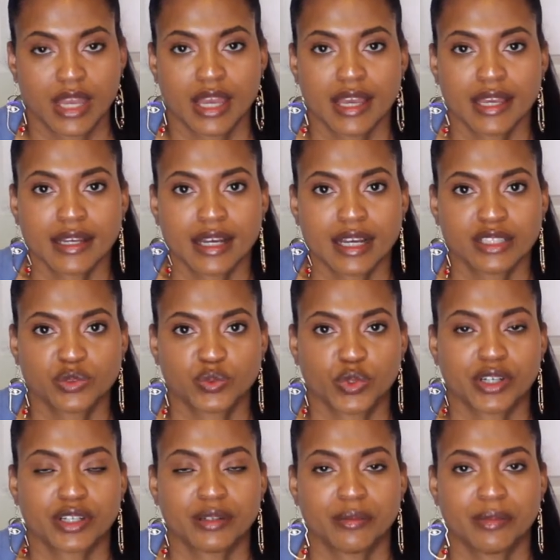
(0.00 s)
Hey guys,
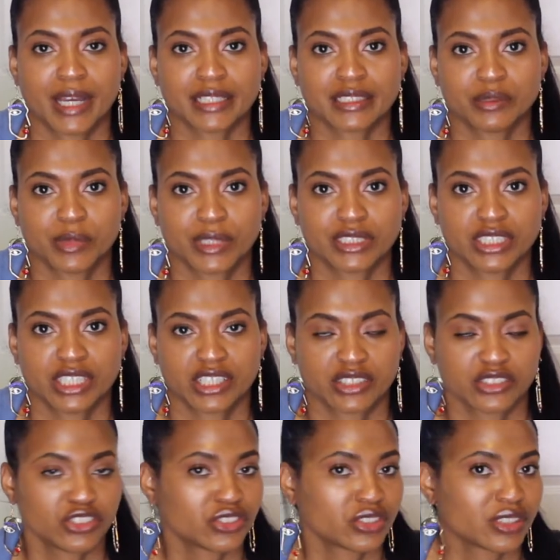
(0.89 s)
welcome back to my
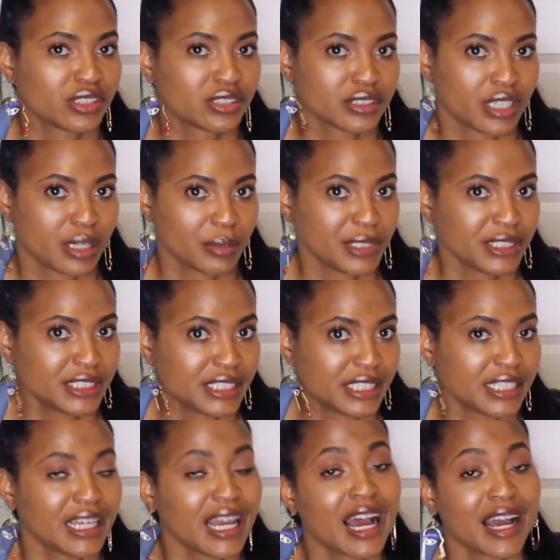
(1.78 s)
channel. It's your girl Tommy
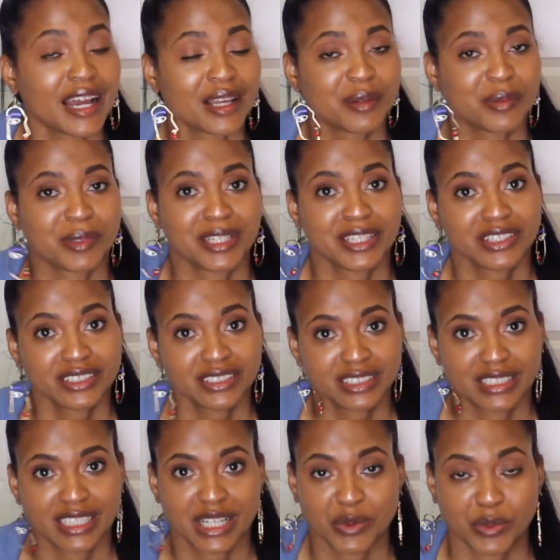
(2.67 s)
T. I am here
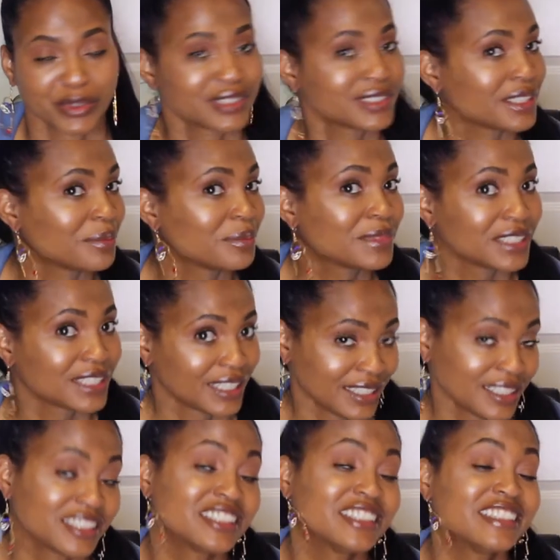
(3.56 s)
today with
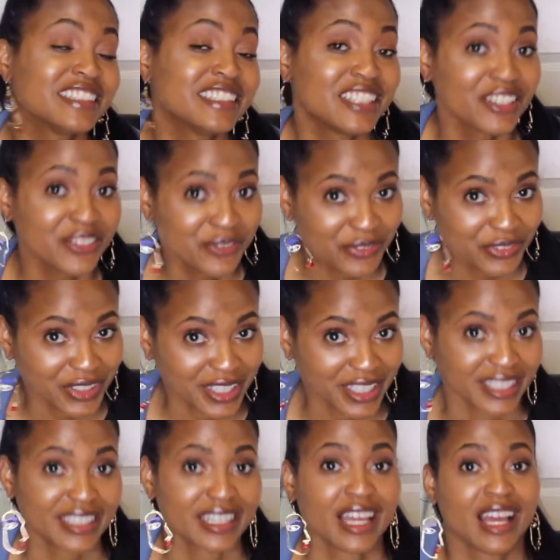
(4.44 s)
something
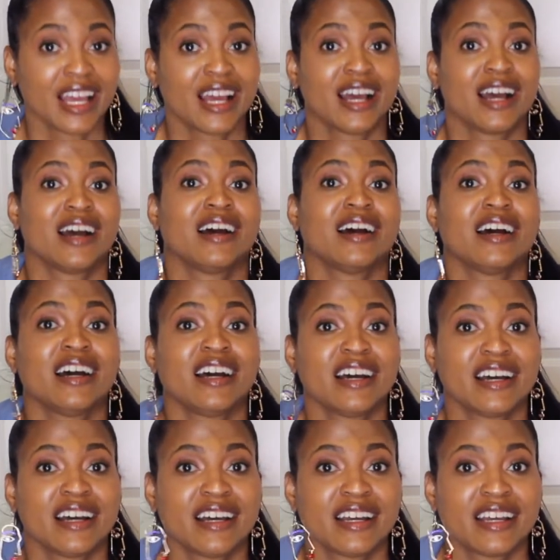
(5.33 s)
different.
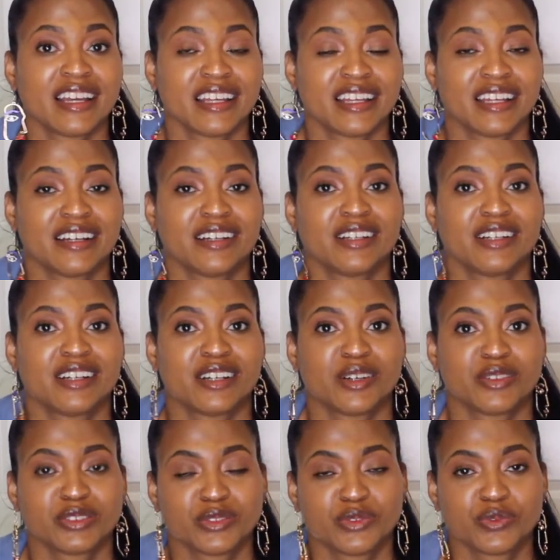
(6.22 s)

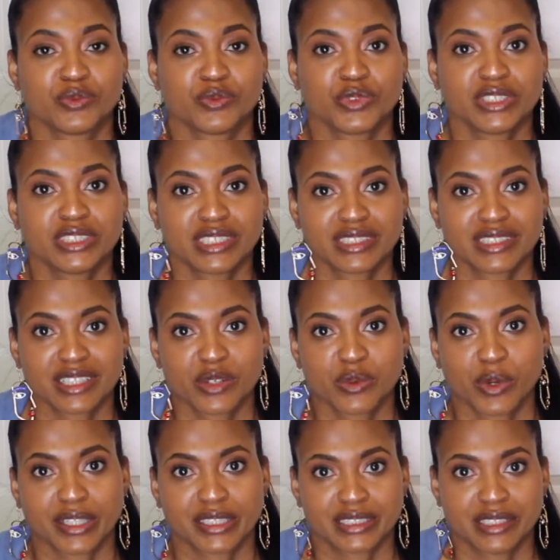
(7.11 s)
I
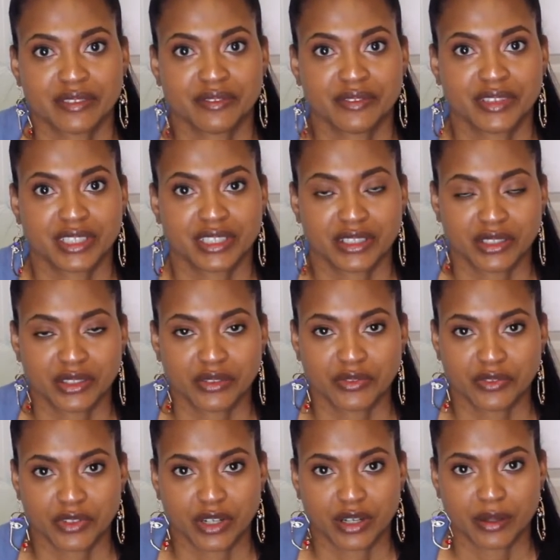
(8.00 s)
recently watched a video
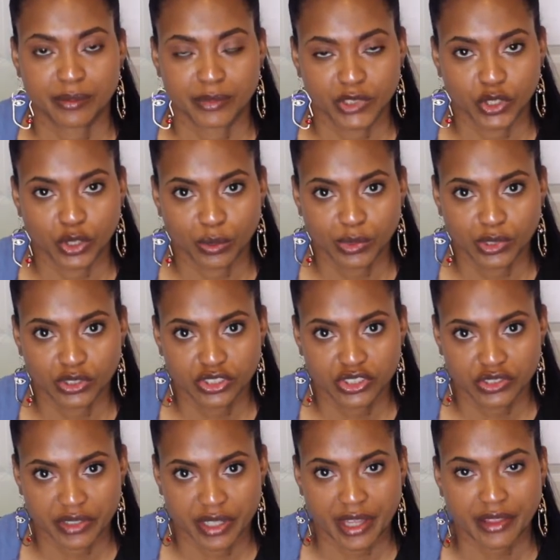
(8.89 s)
from Noble
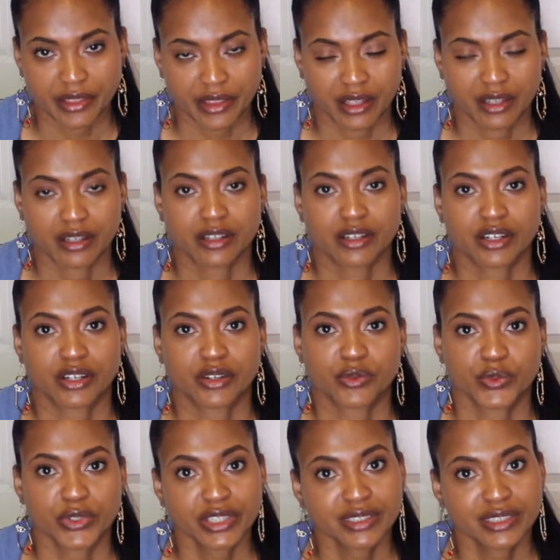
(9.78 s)
Strength. Her
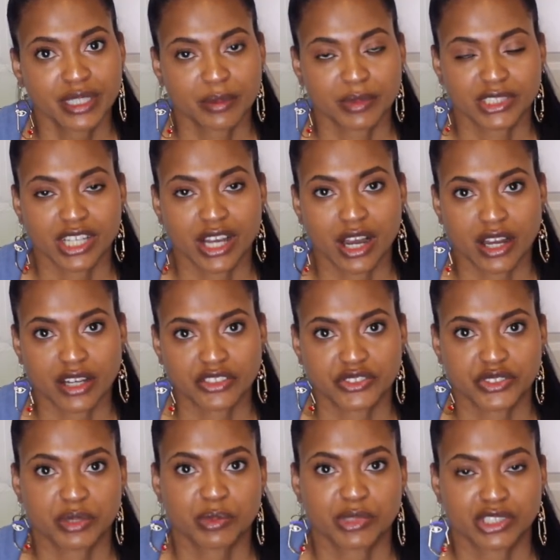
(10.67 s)
real name is
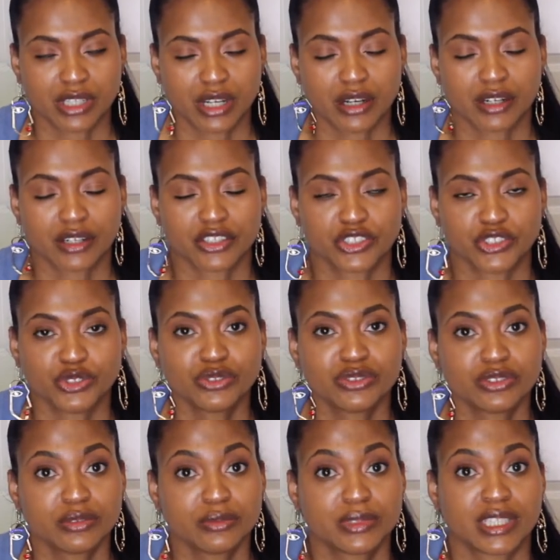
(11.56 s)
Audrey, but her
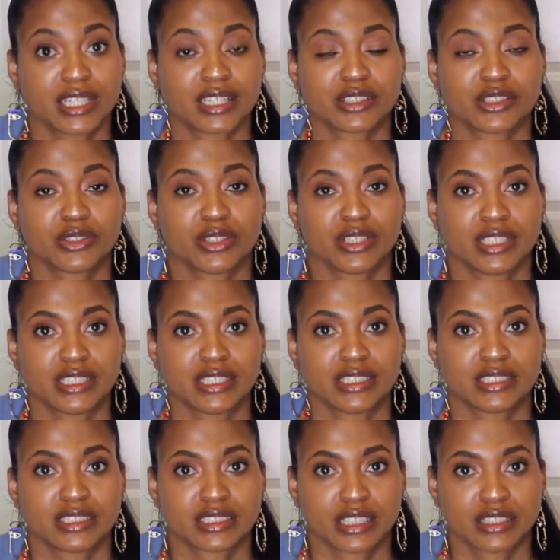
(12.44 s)
YouTube channel
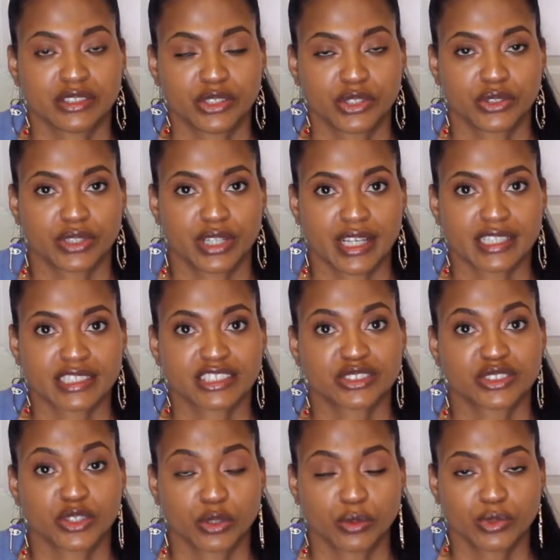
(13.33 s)
is known
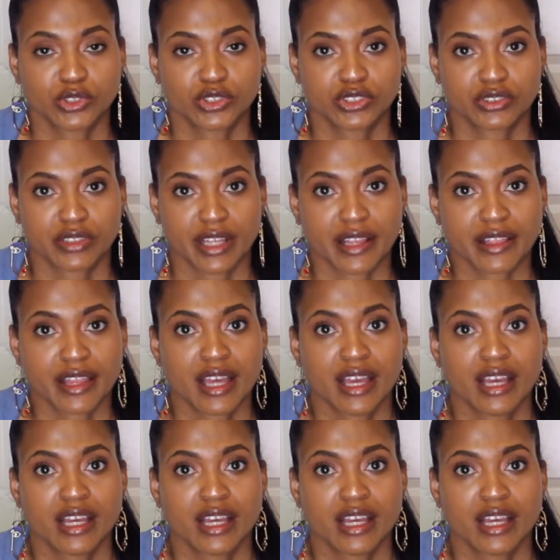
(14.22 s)
as Noble Strength.